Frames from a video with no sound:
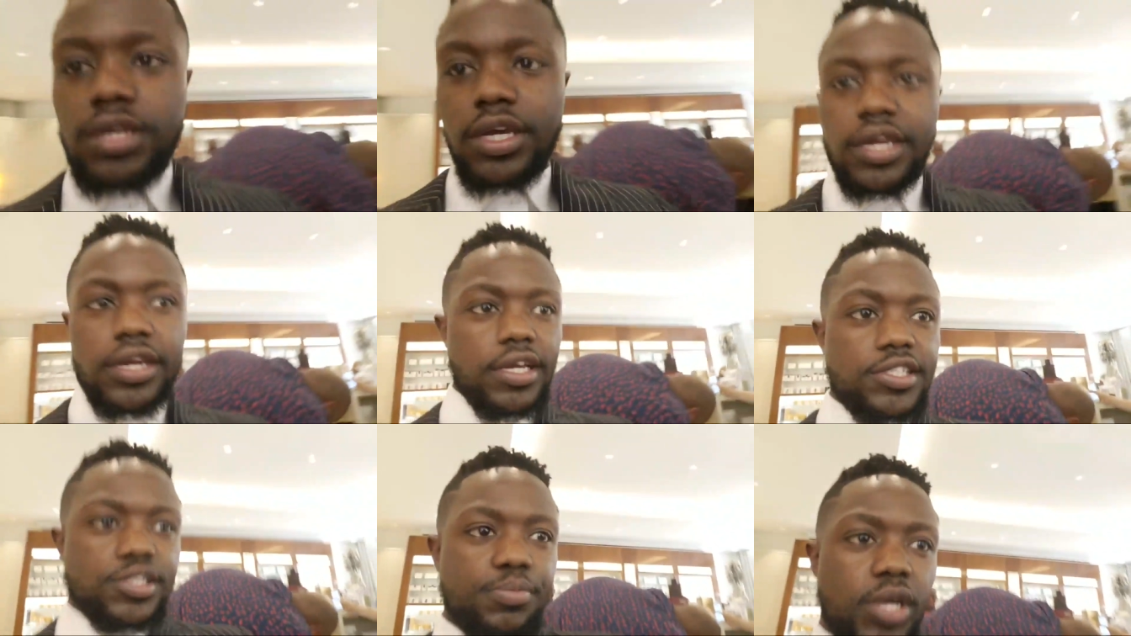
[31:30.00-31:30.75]
And I
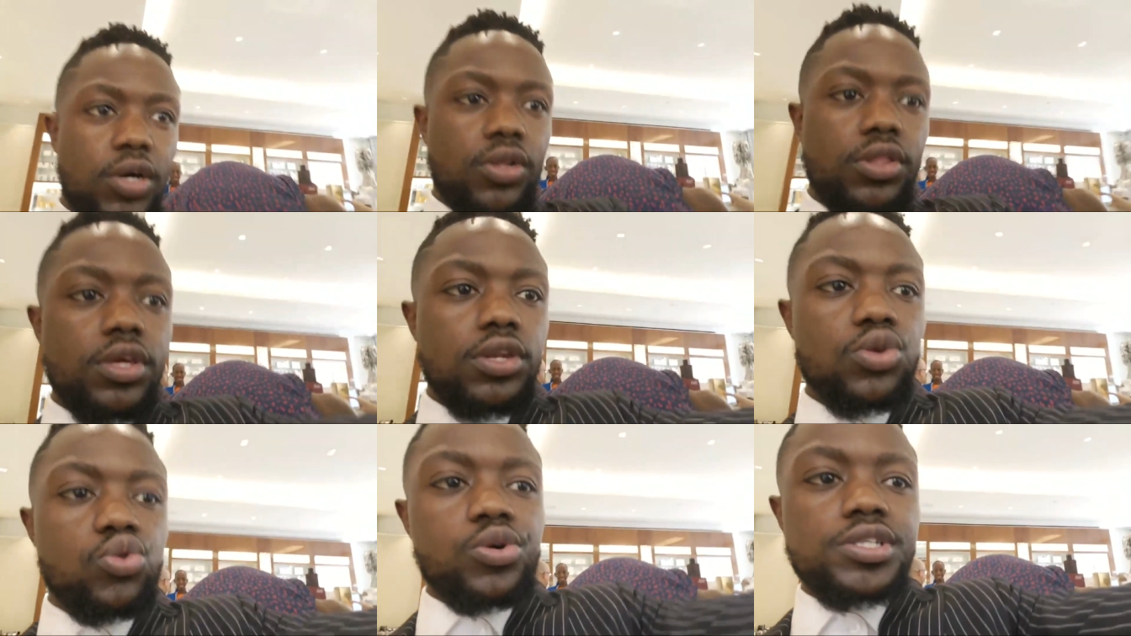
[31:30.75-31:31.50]
smelled the
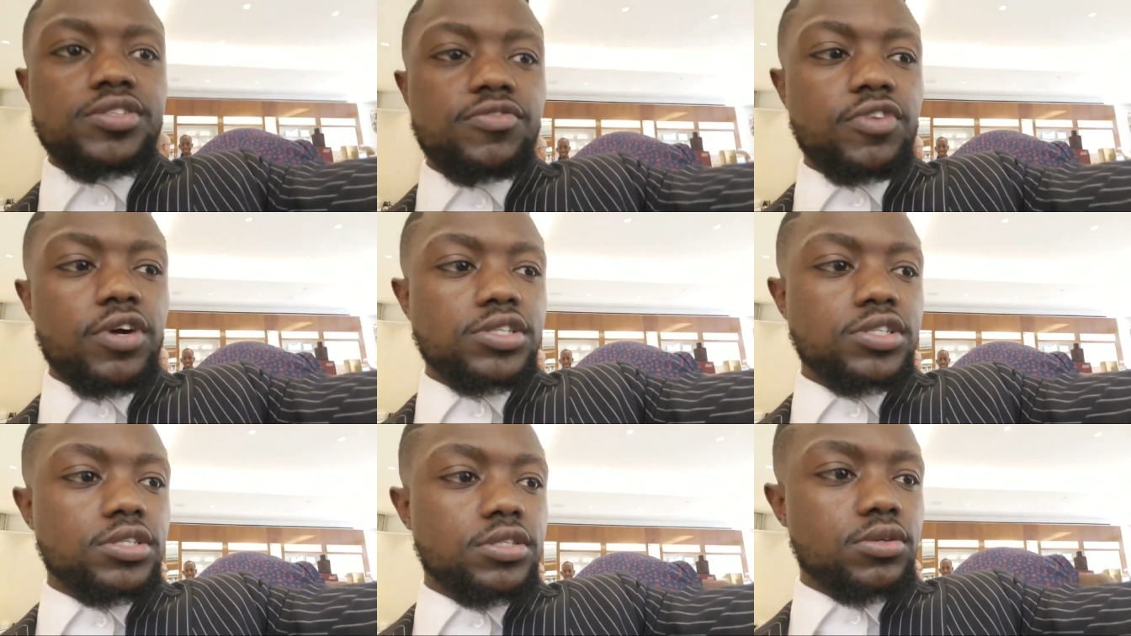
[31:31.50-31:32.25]
newest
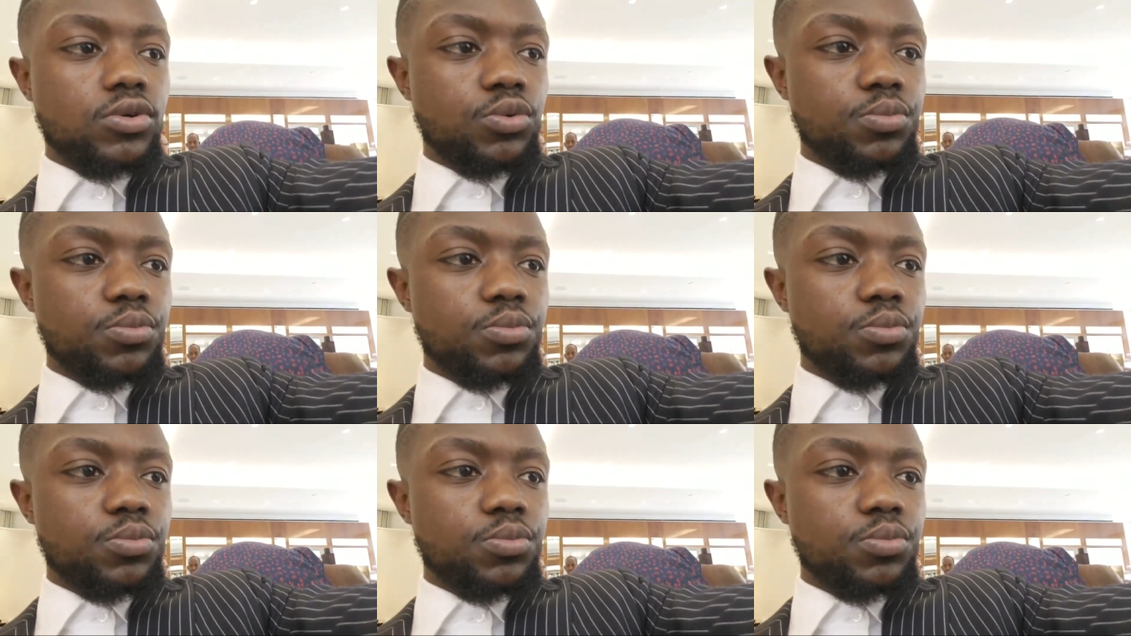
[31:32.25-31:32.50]
version,